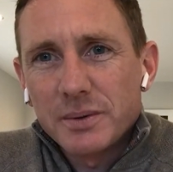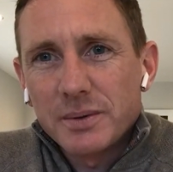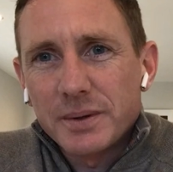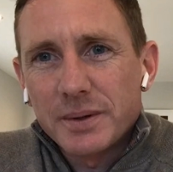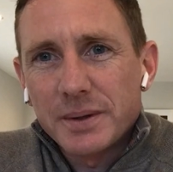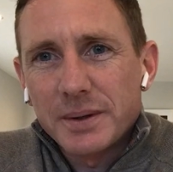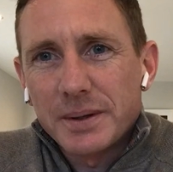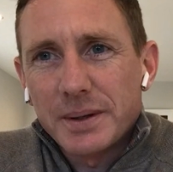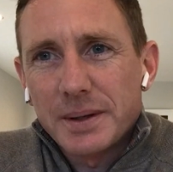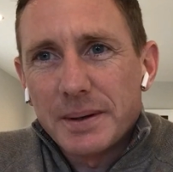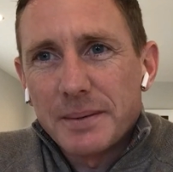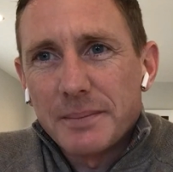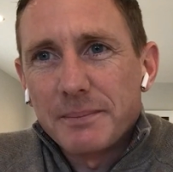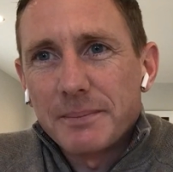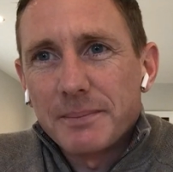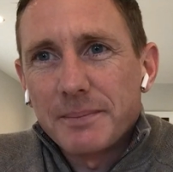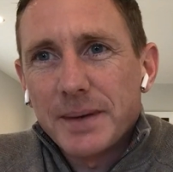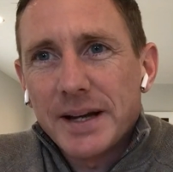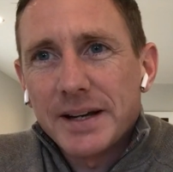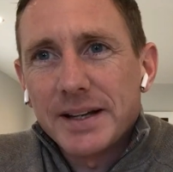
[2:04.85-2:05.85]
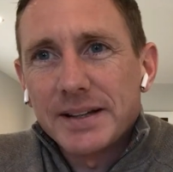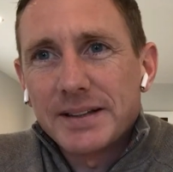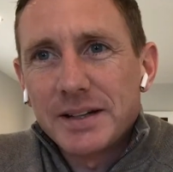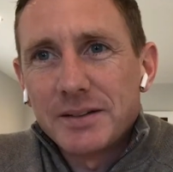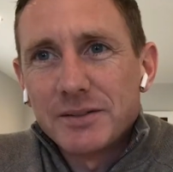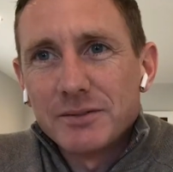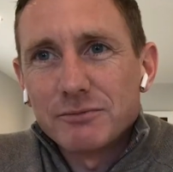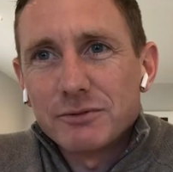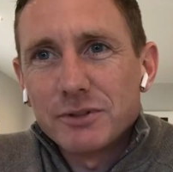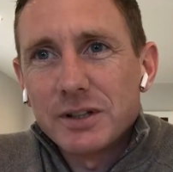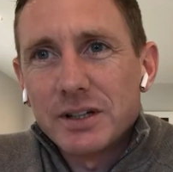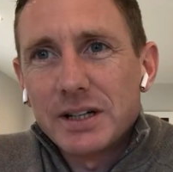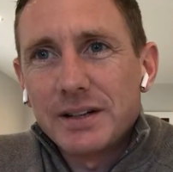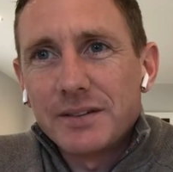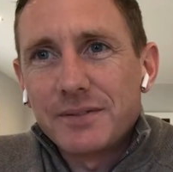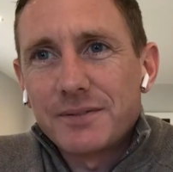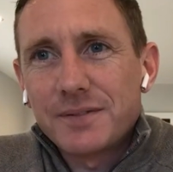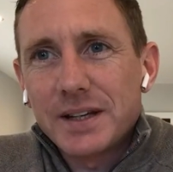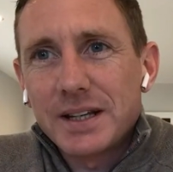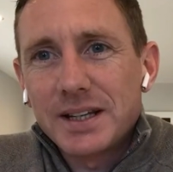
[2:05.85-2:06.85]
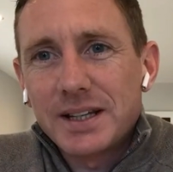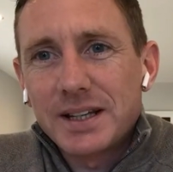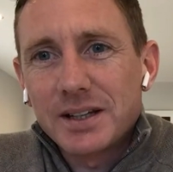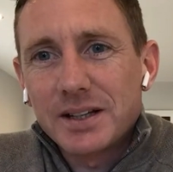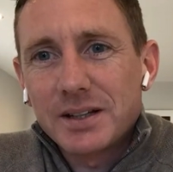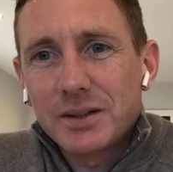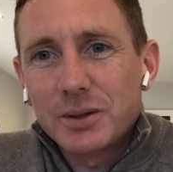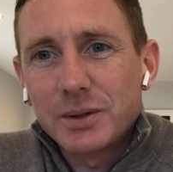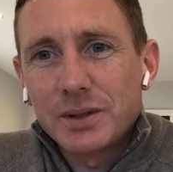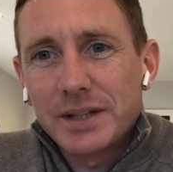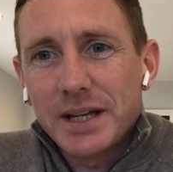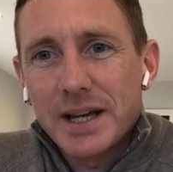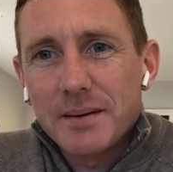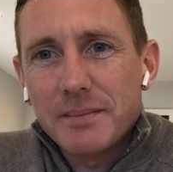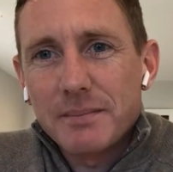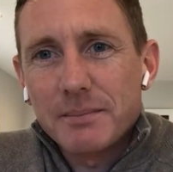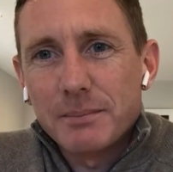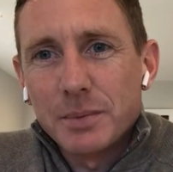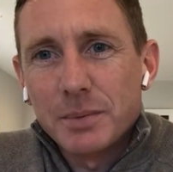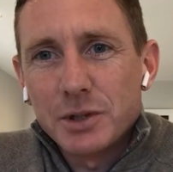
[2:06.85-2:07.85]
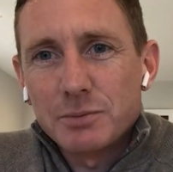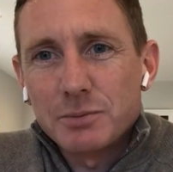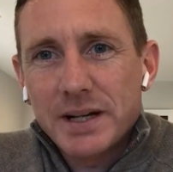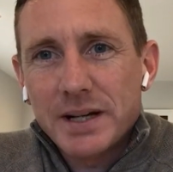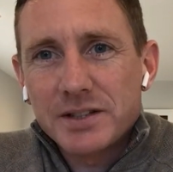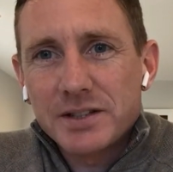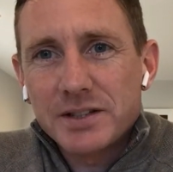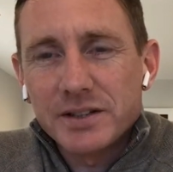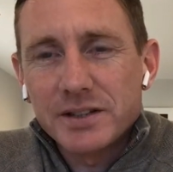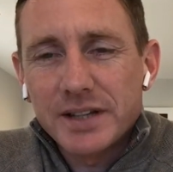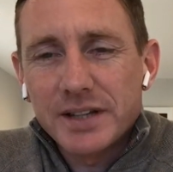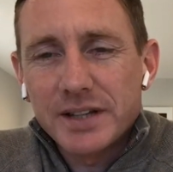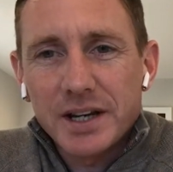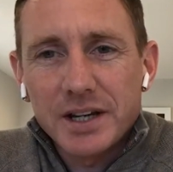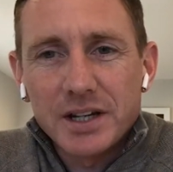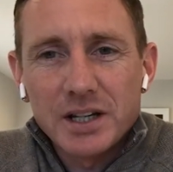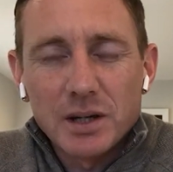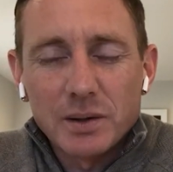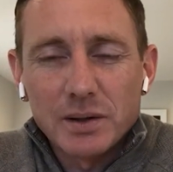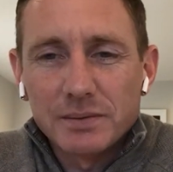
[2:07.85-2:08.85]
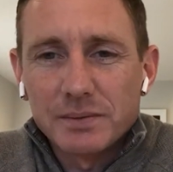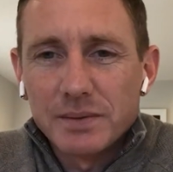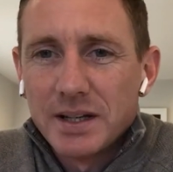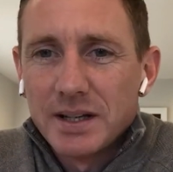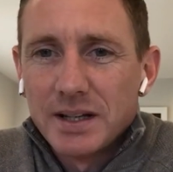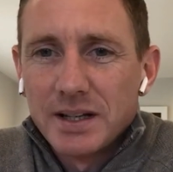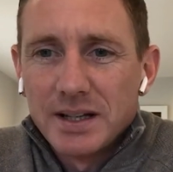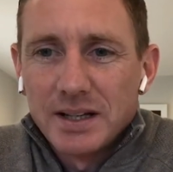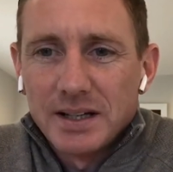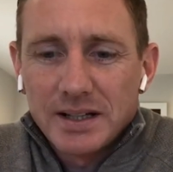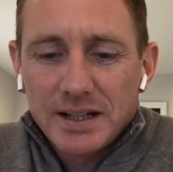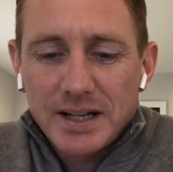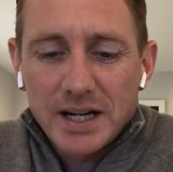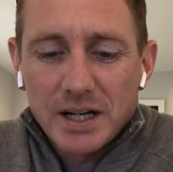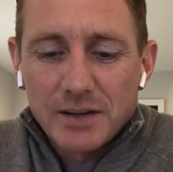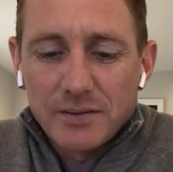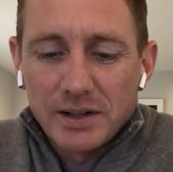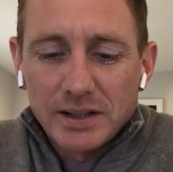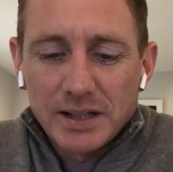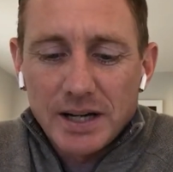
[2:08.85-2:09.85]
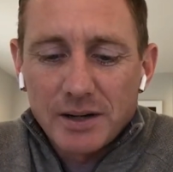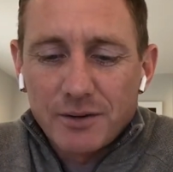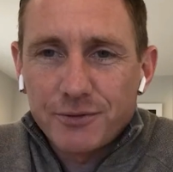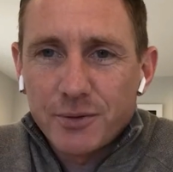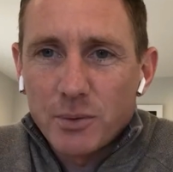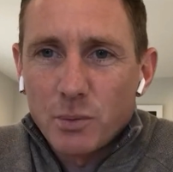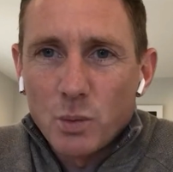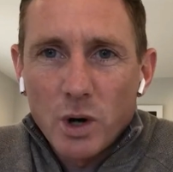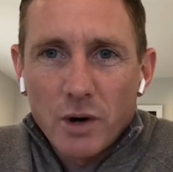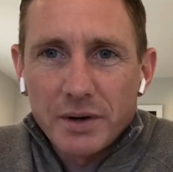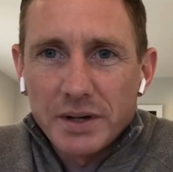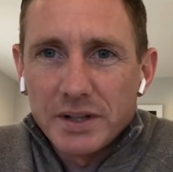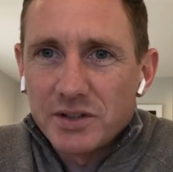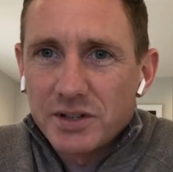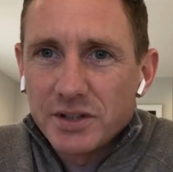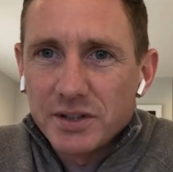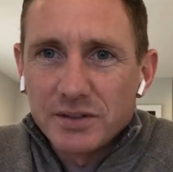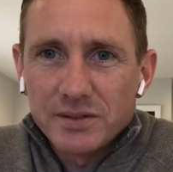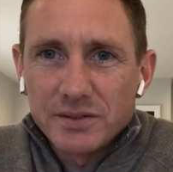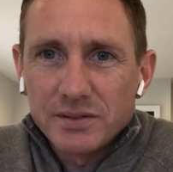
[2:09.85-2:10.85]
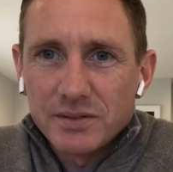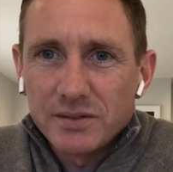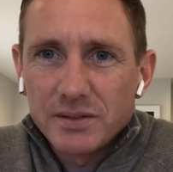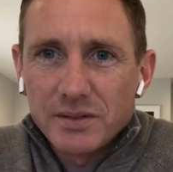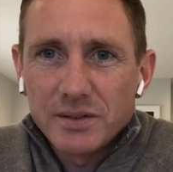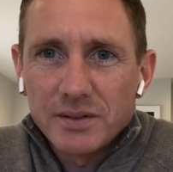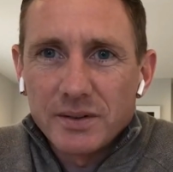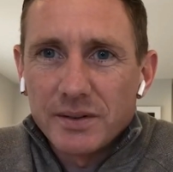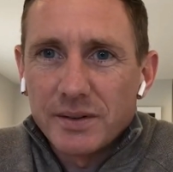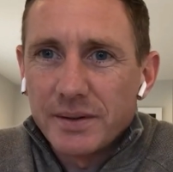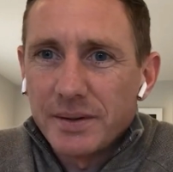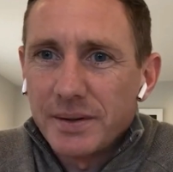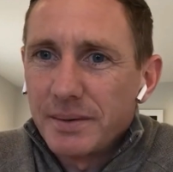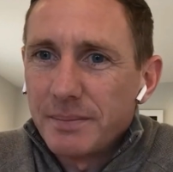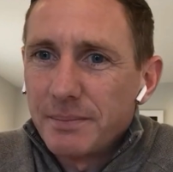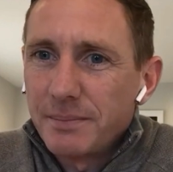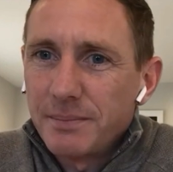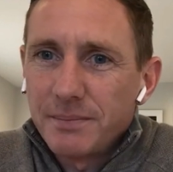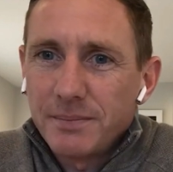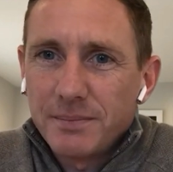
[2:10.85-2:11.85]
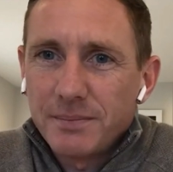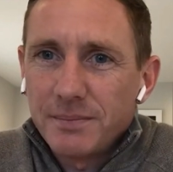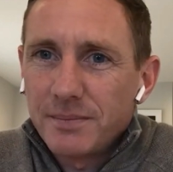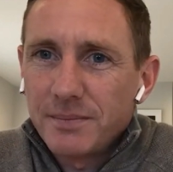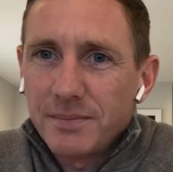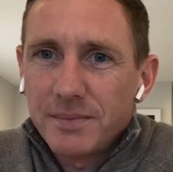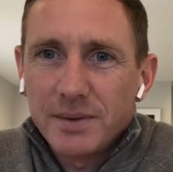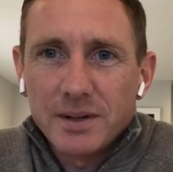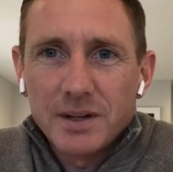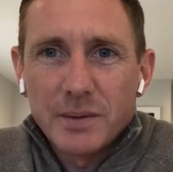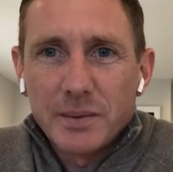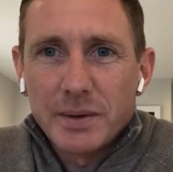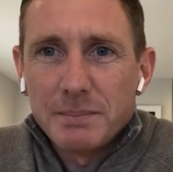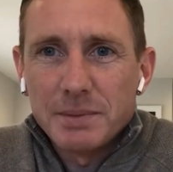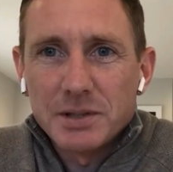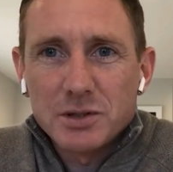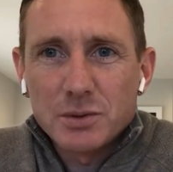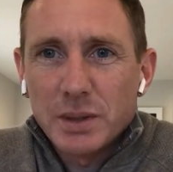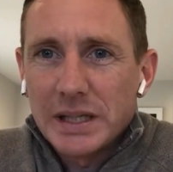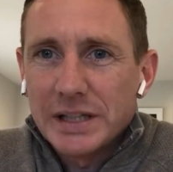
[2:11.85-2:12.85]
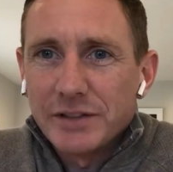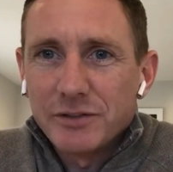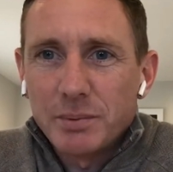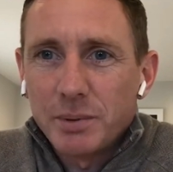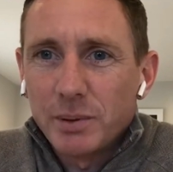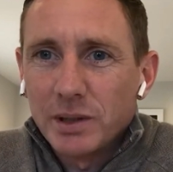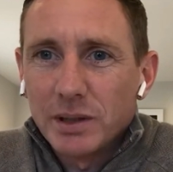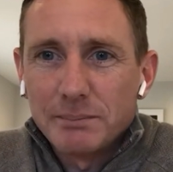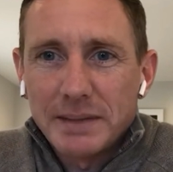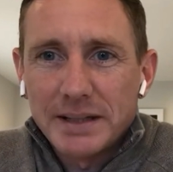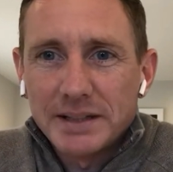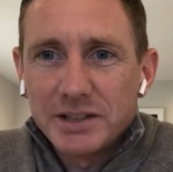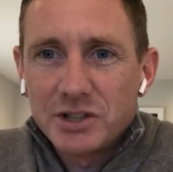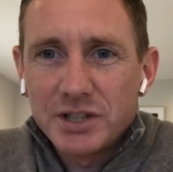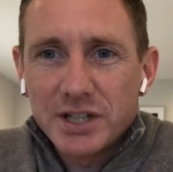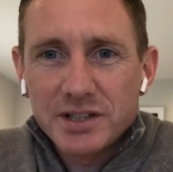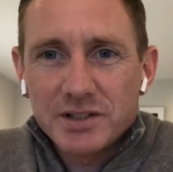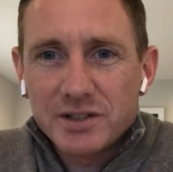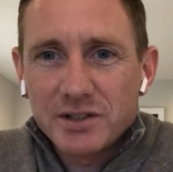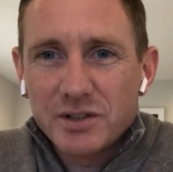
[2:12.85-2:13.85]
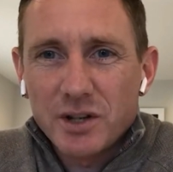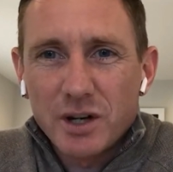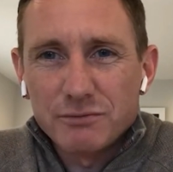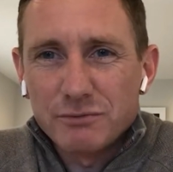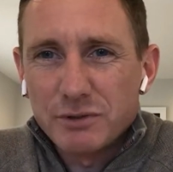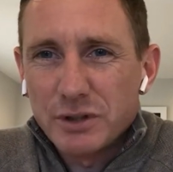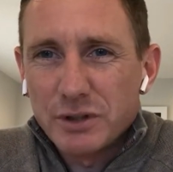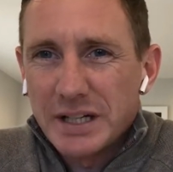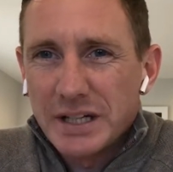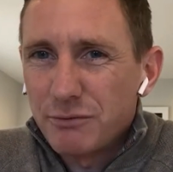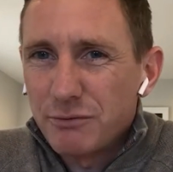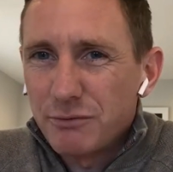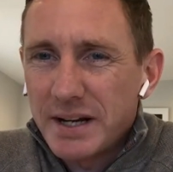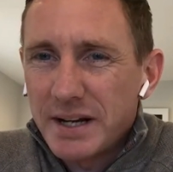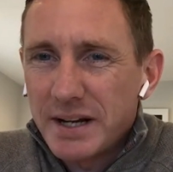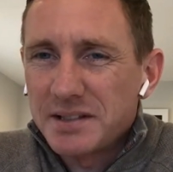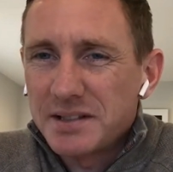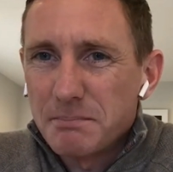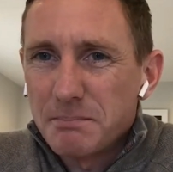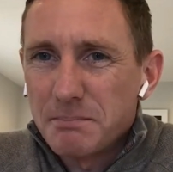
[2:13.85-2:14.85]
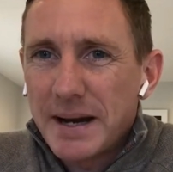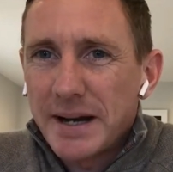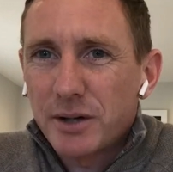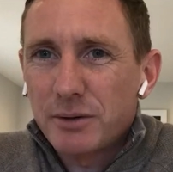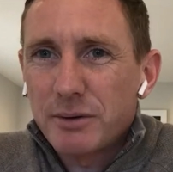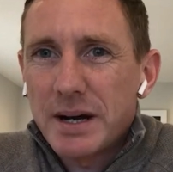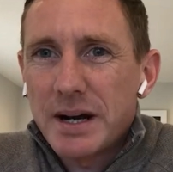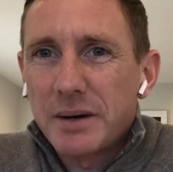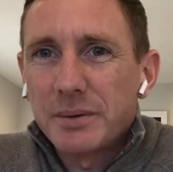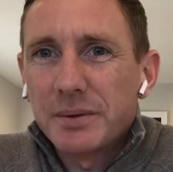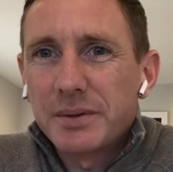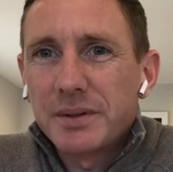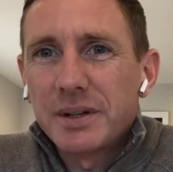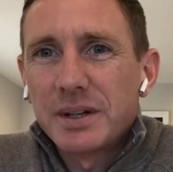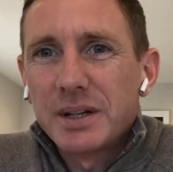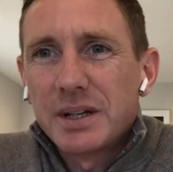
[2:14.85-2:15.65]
And I didn't really think it could get much better than that. You know, a lad from Warrington, you know, in between Liverpool and Manchester, not really a racing background,